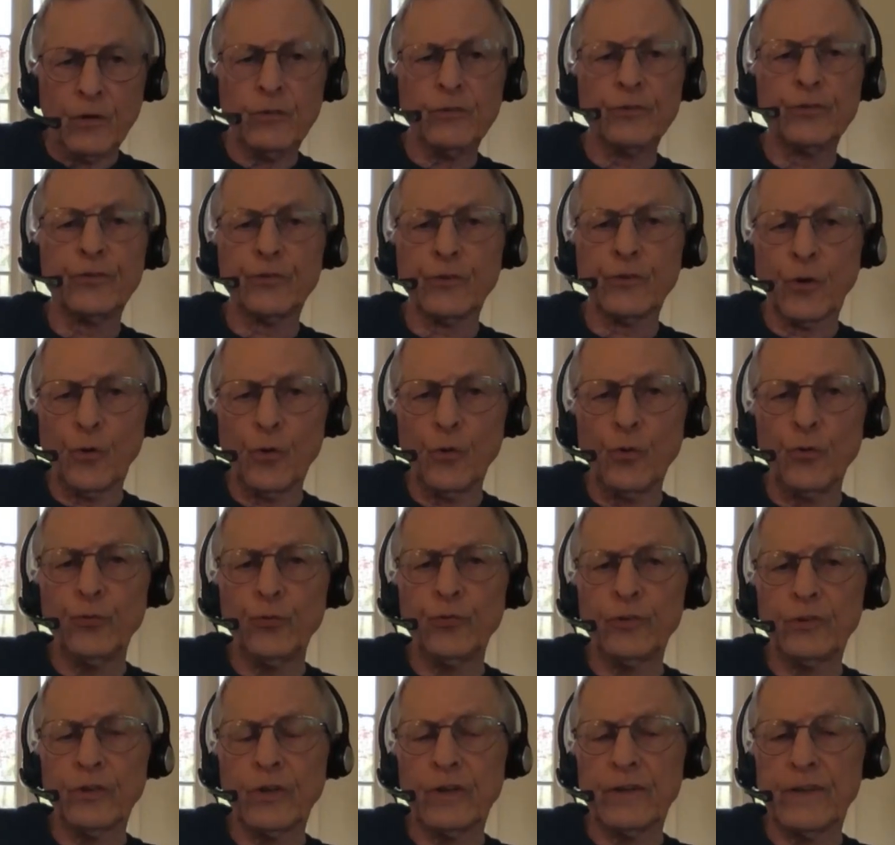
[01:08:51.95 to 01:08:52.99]
Souls
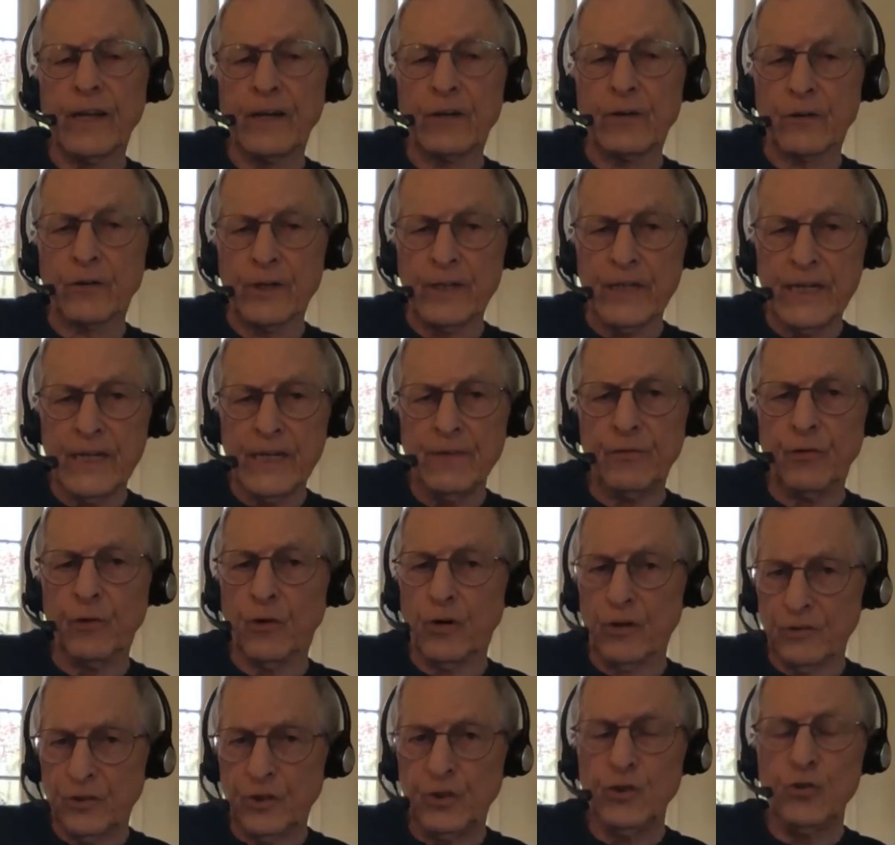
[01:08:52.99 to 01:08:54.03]
that are evil
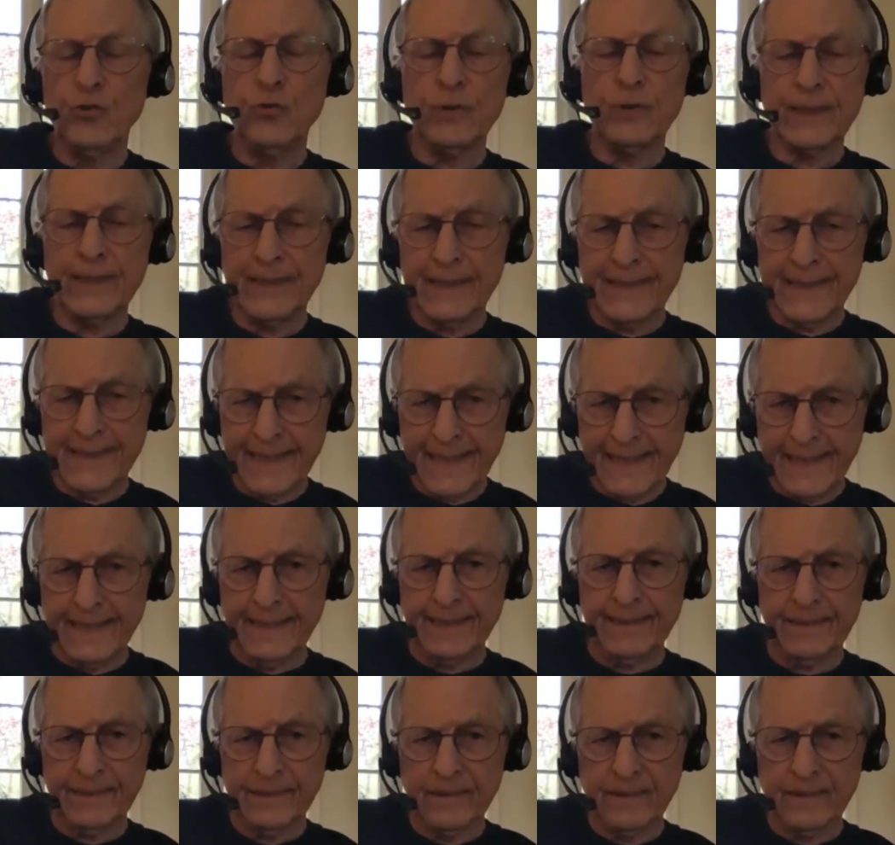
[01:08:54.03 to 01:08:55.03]
do intend